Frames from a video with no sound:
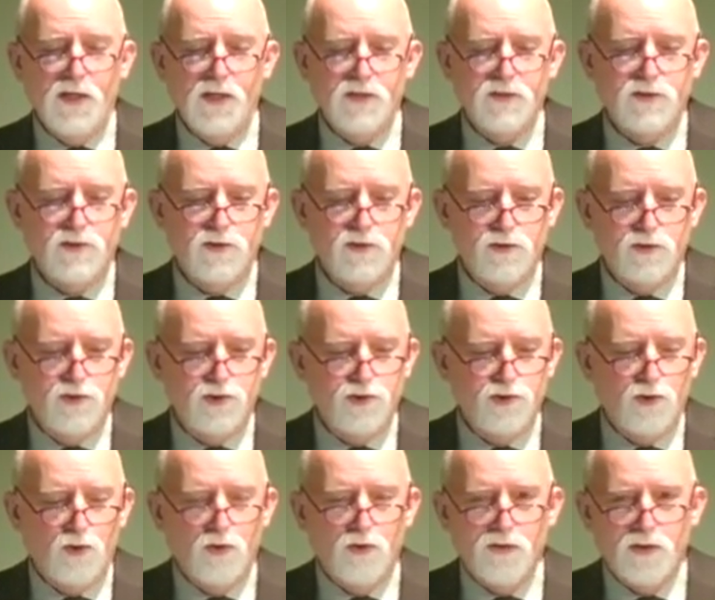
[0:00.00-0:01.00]
It's to
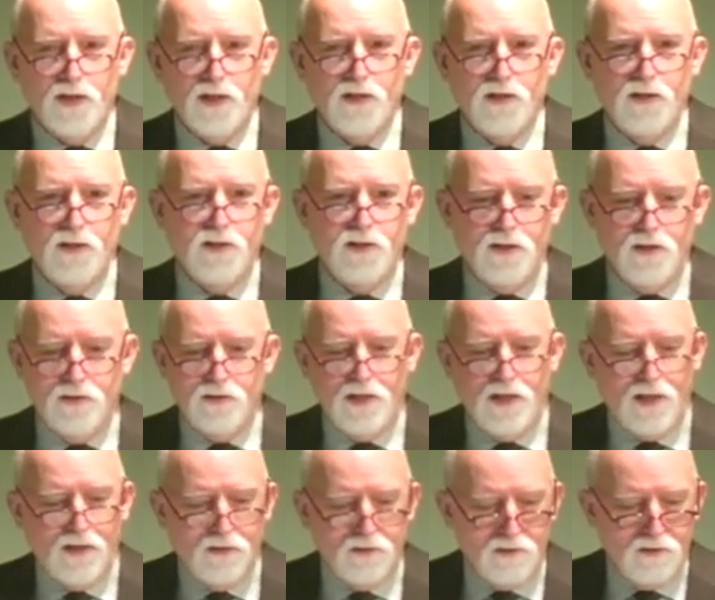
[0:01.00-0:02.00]
ensure that
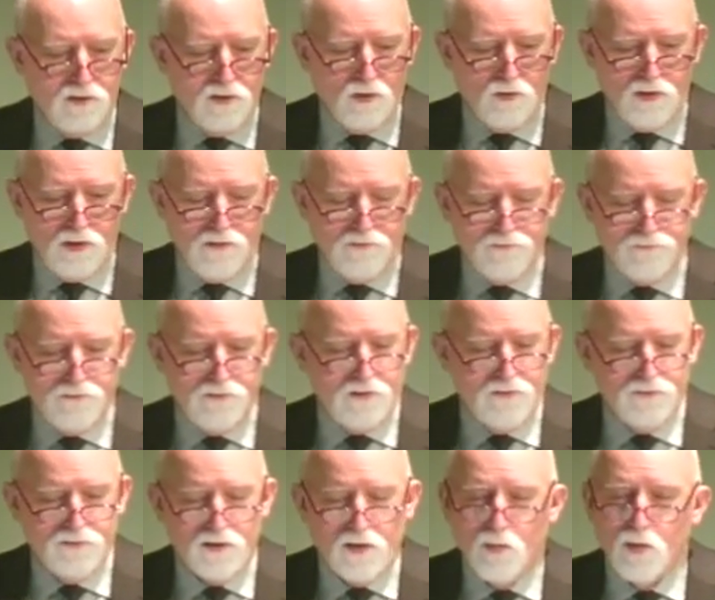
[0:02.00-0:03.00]

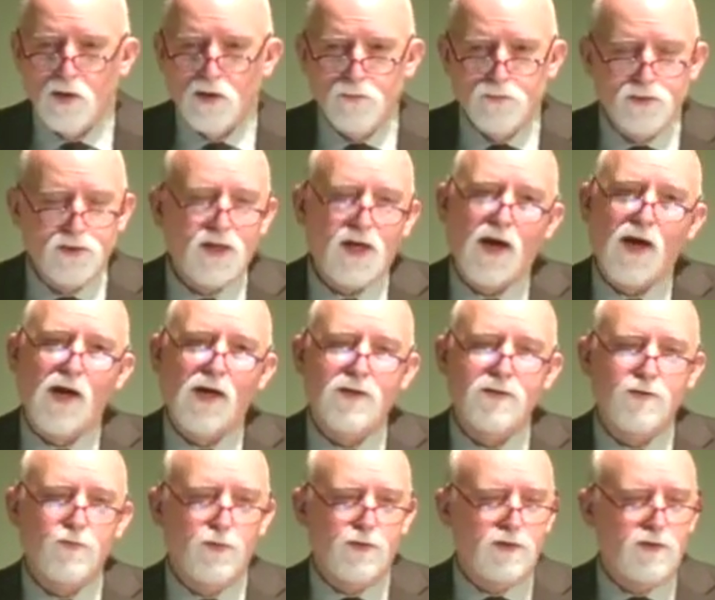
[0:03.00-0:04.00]
if someone
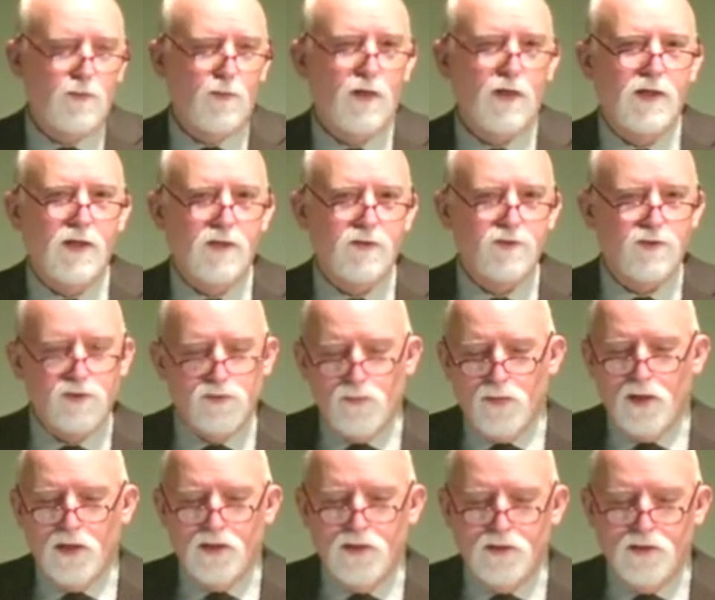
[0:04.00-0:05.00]
absconds with somebody else's
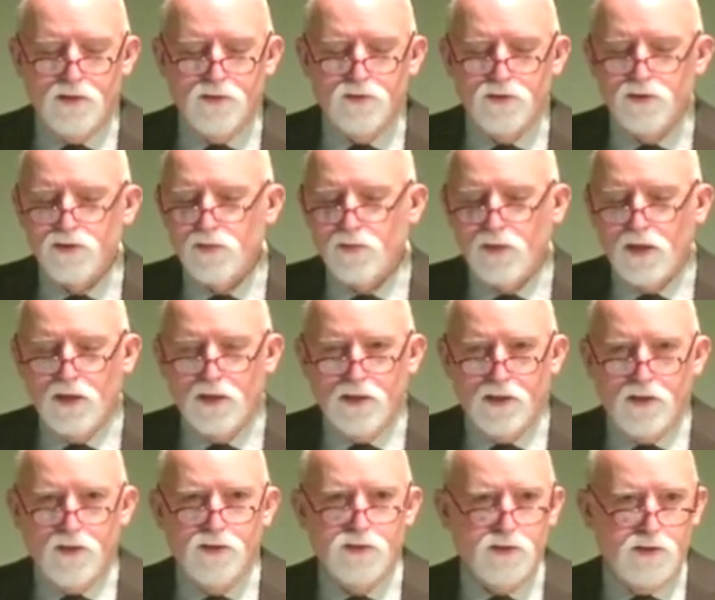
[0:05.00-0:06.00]
money, that there's some kind of
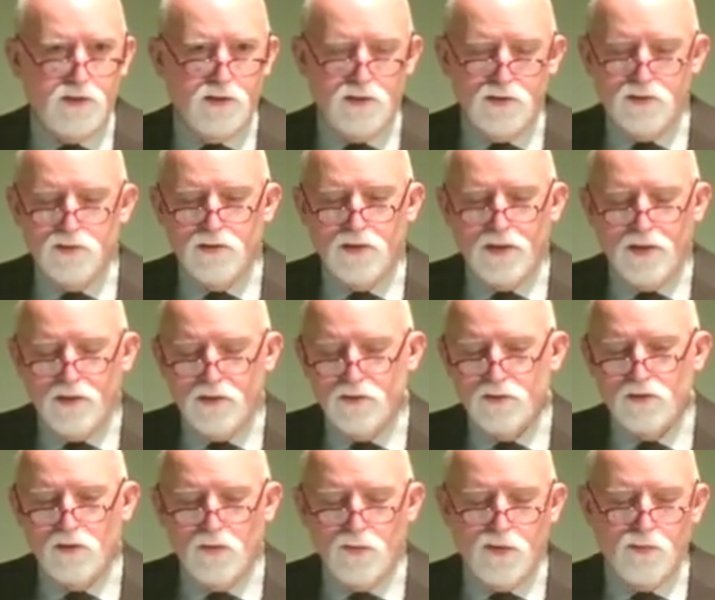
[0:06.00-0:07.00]
guarantee that
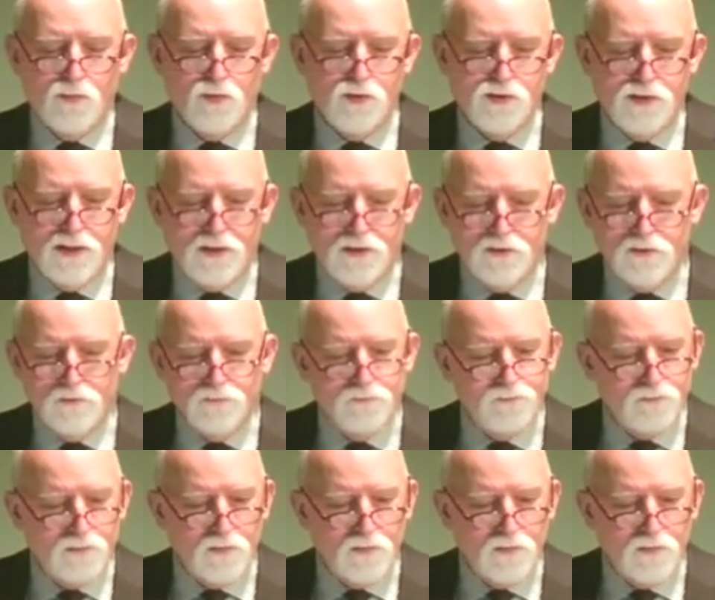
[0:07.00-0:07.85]
it's going to be protected